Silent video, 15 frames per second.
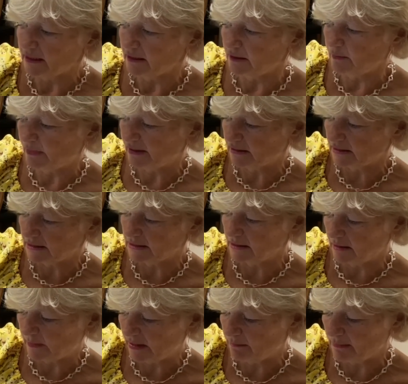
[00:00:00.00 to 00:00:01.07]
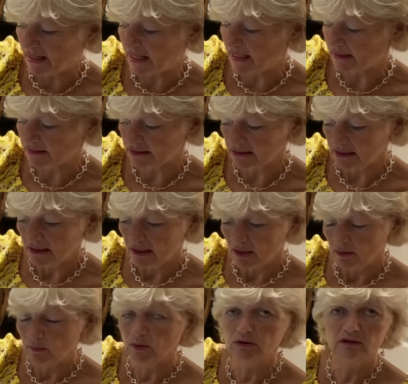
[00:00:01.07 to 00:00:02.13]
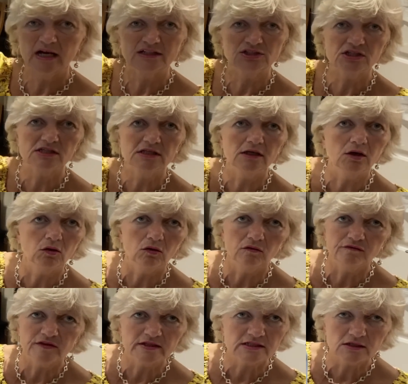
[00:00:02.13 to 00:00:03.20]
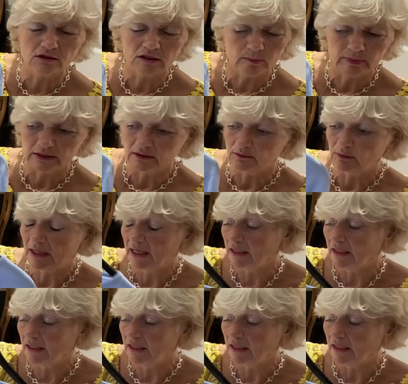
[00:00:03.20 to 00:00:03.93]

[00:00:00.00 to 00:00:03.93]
and a bit mad. But I just love this colour blue. I